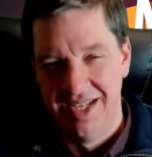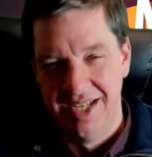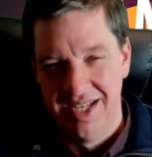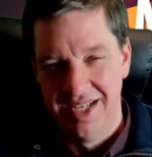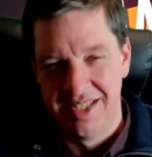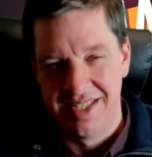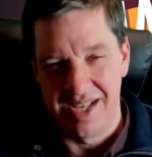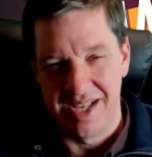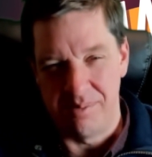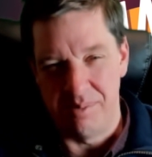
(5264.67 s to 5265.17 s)

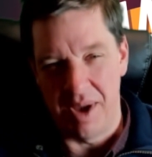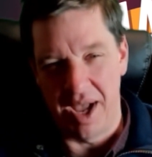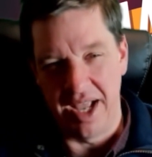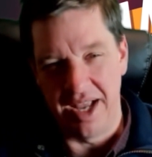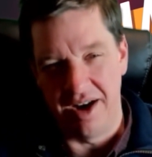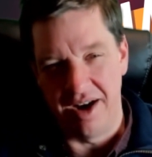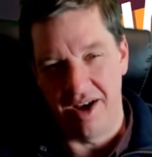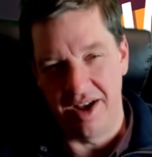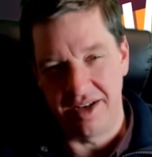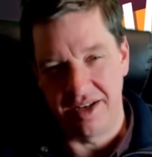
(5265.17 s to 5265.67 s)
It's like
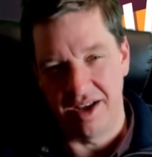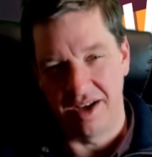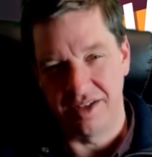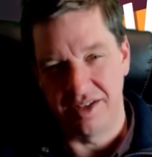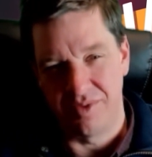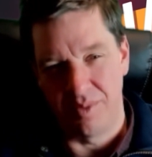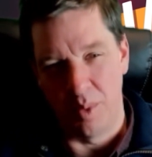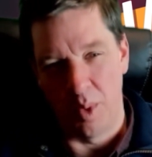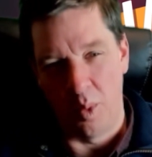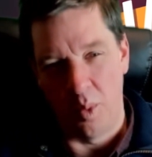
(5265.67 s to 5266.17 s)
buying hot dogs
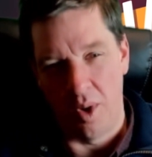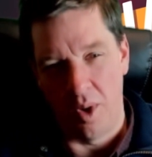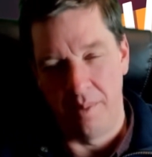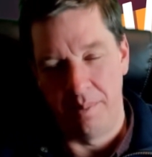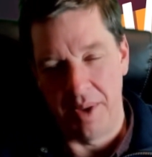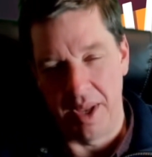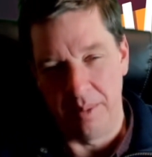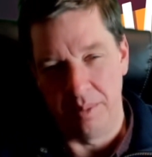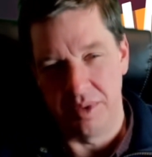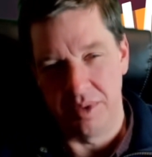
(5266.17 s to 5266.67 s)
from a
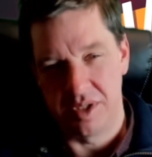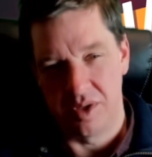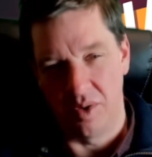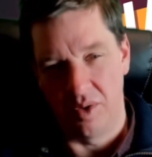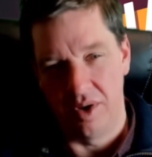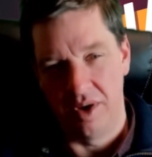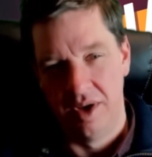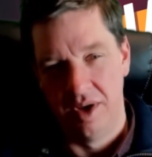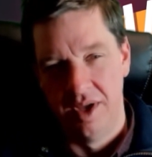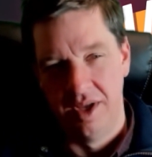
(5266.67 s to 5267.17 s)
wallpaper
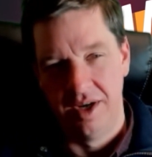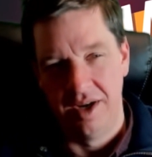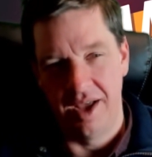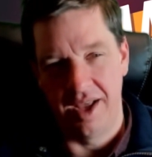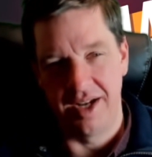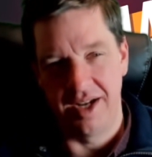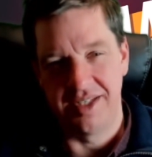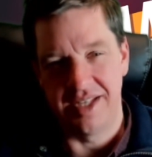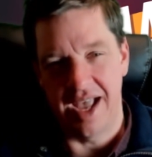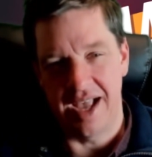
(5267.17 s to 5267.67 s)
store.
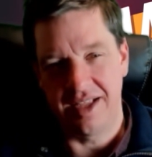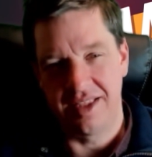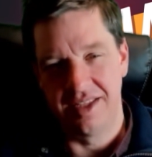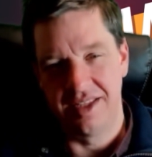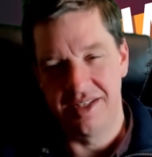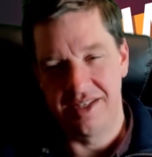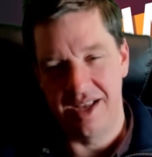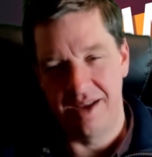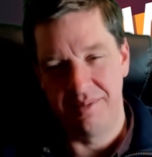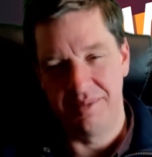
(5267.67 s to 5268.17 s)
Not exactly
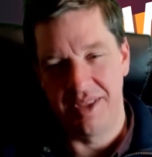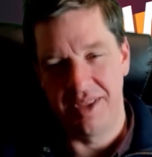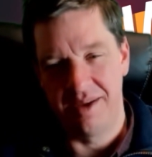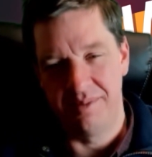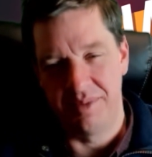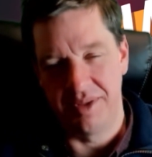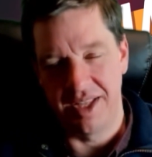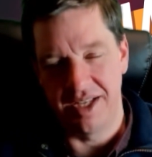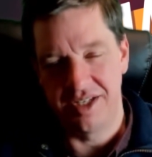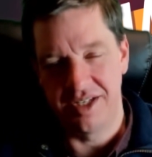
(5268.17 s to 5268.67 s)
the same thing,
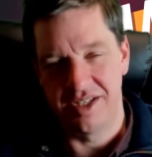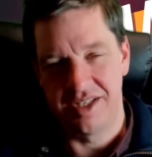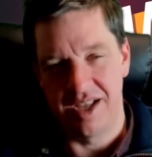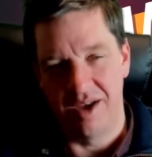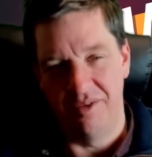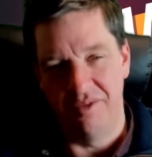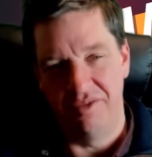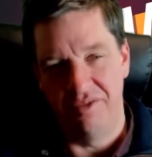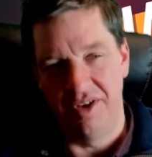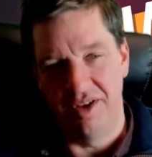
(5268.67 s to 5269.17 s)
but that's just
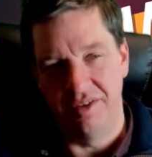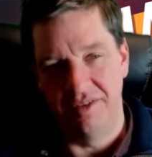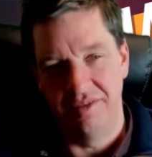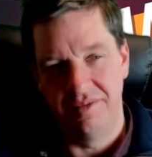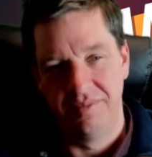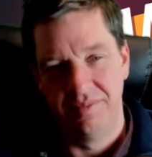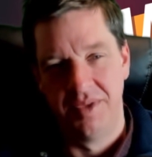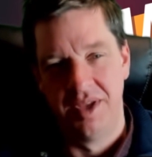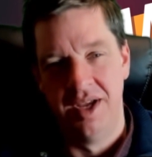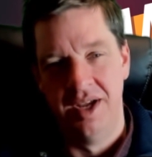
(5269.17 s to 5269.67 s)
how it felt.
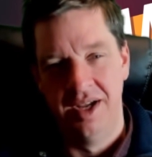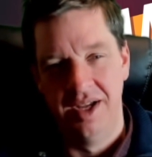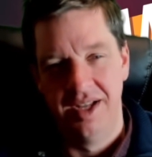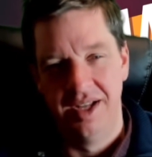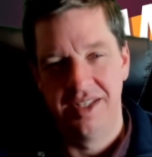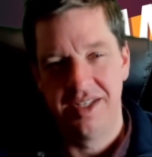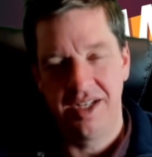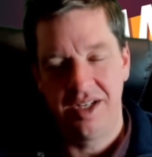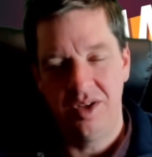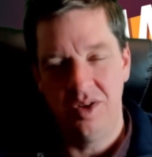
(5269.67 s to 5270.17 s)

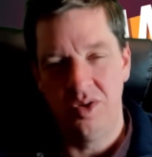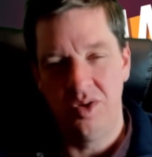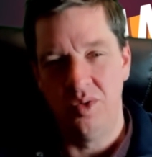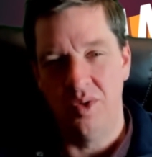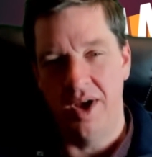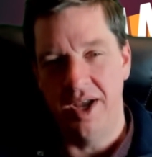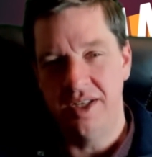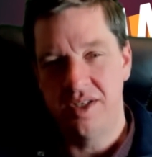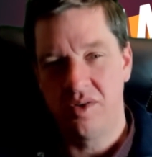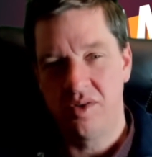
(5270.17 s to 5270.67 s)
It's like, you do
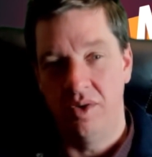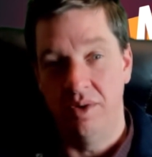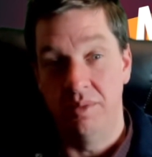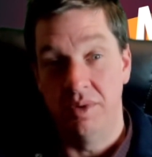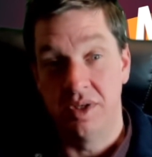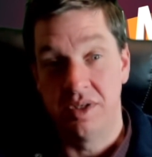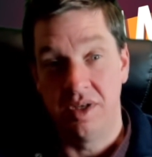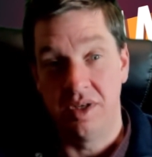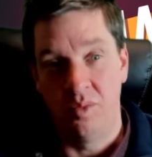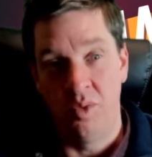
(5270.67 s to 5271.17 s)
ice cream,
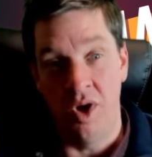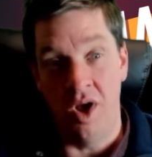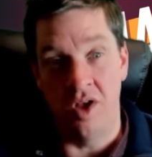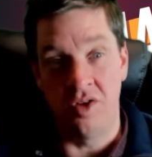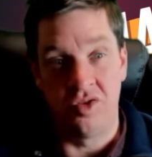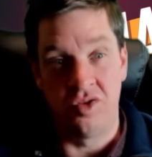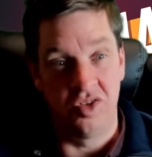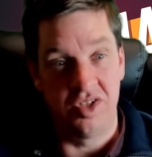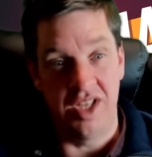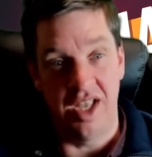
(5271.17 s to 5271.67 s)
and it's like, we
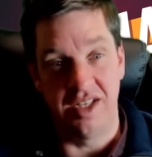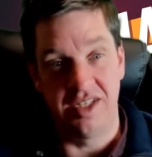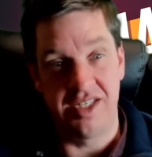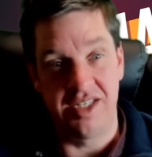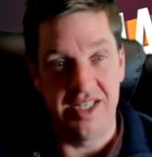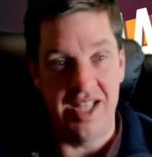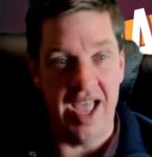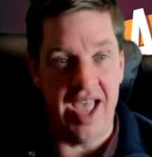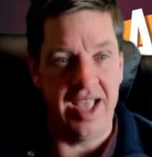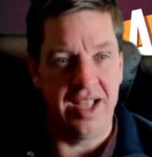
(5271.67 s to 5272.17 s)
also sell
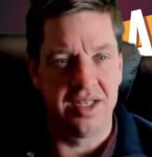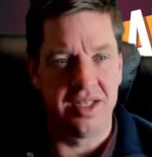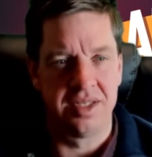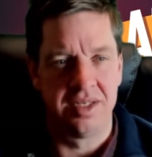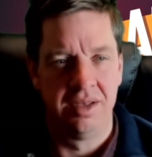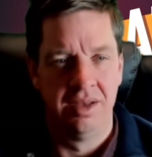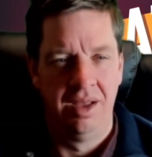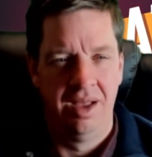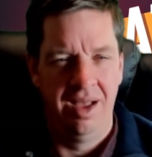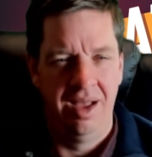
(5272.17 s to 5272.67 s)

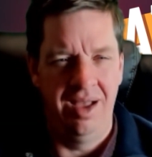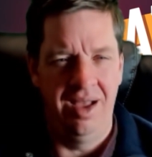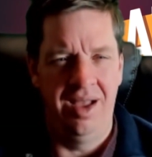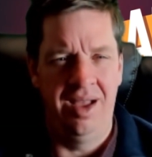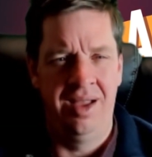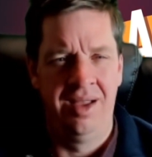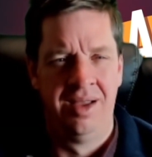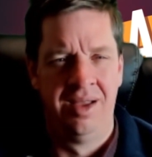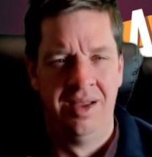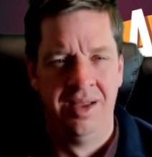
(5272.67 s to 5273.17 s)
steaks.
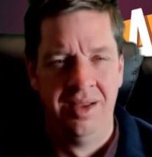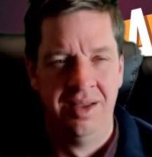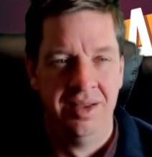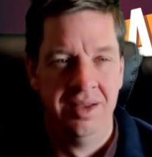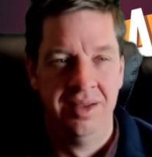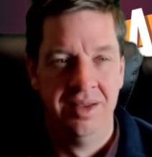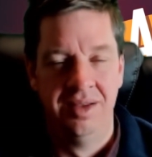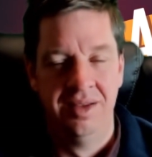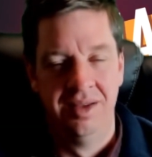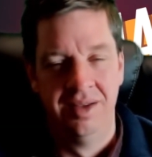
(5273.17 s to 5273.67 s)
Huh?
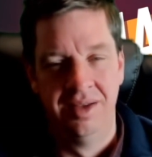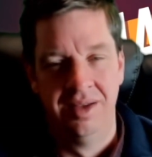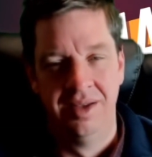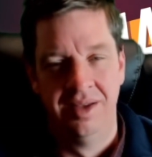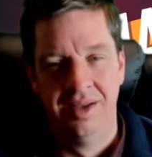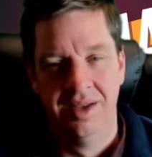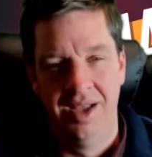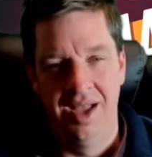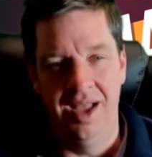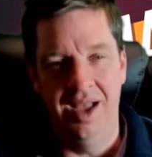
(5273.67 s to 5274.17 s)

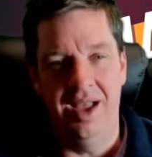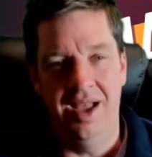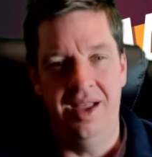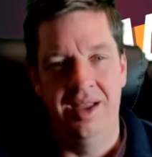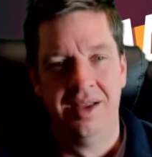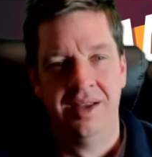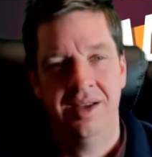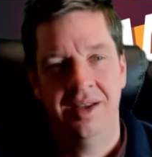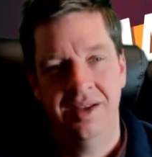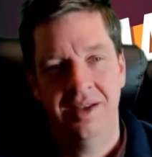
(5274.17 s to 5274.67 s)
Huh?
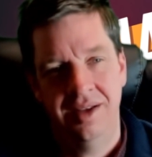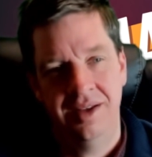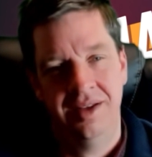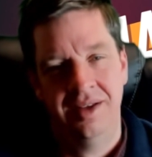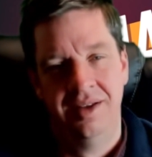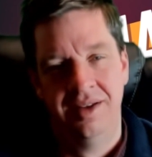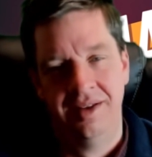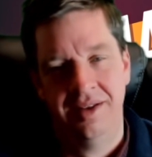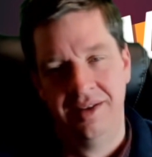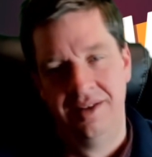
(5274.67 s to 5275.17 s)

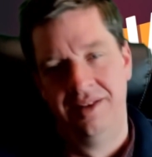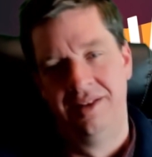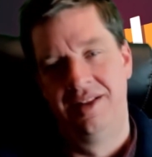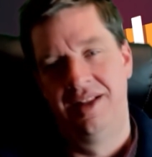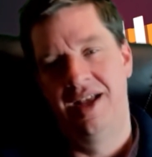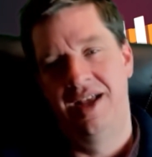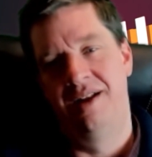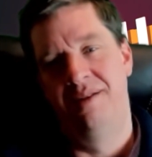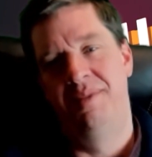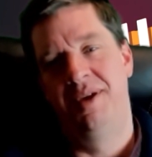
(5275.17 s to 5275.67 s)

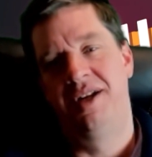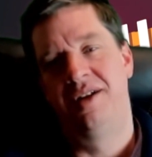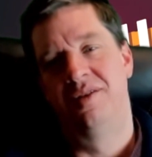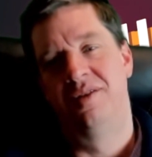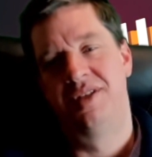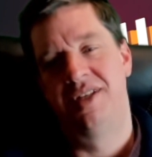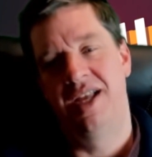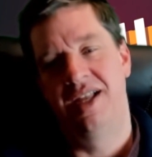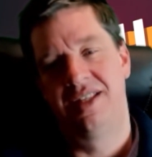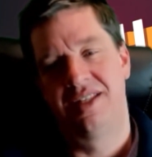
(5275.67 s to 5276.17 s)
That don't make no
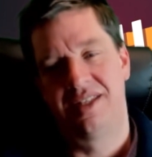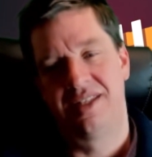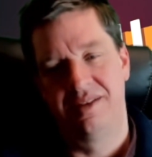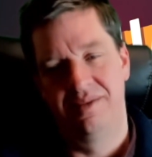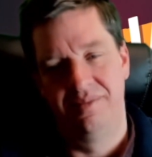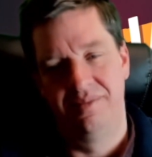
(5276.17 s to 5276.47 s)
sense.